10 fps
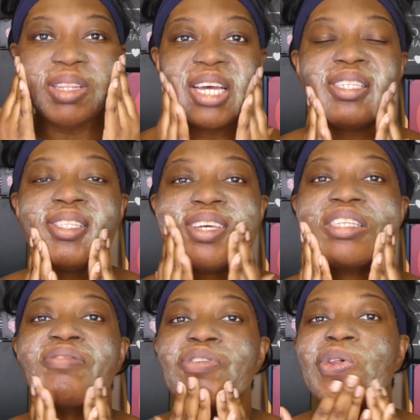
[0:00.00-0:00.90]
that's the
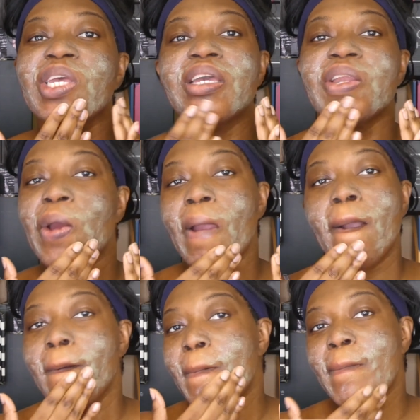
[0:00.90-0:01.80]
exfoliator,
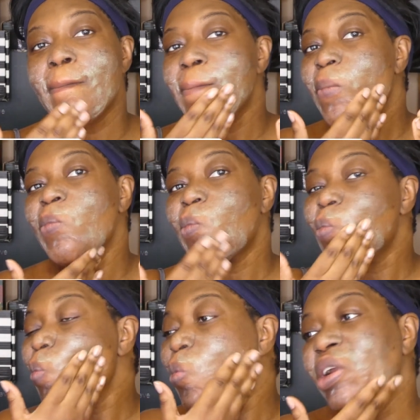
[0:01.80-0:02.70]

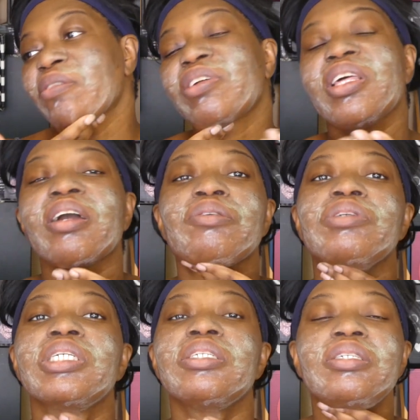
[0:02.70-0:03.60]
whatever that
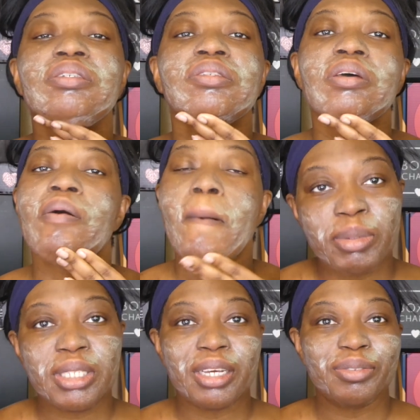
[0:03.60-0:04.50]
grain is.
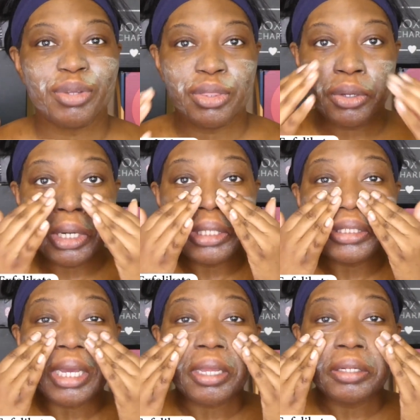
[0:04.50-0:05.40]
Massage for 30
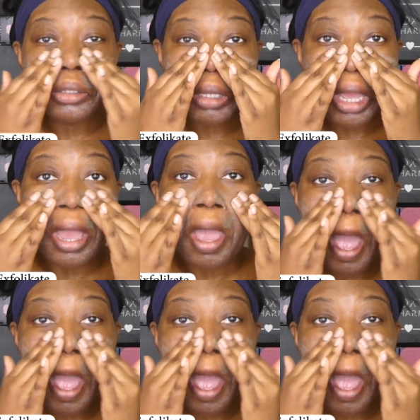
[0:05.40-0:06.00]
seconds. Okay.